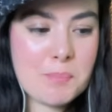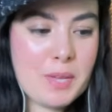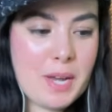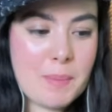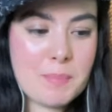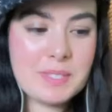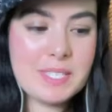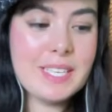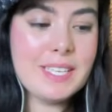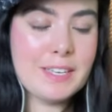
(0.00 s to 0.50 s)
but
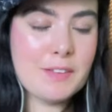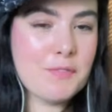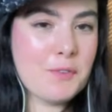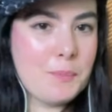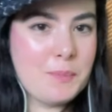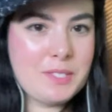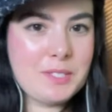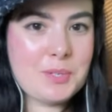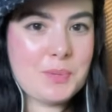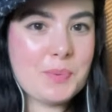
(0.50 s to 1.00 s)
I'm seeing it
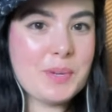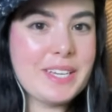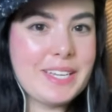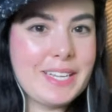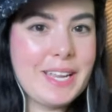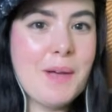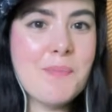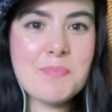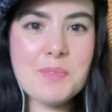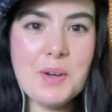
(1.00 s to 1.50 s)
from a
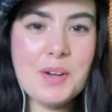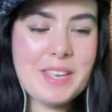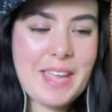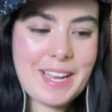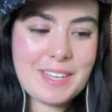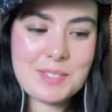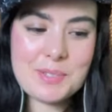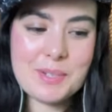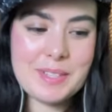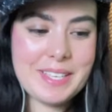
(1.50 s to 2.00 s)
screen. I'm not
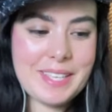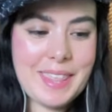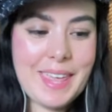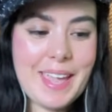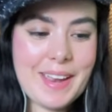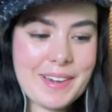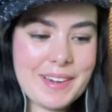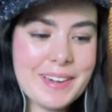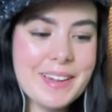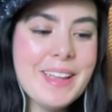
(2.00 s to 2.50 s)
actually
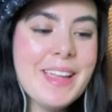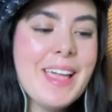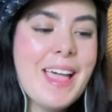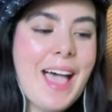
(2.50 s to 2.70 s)
there.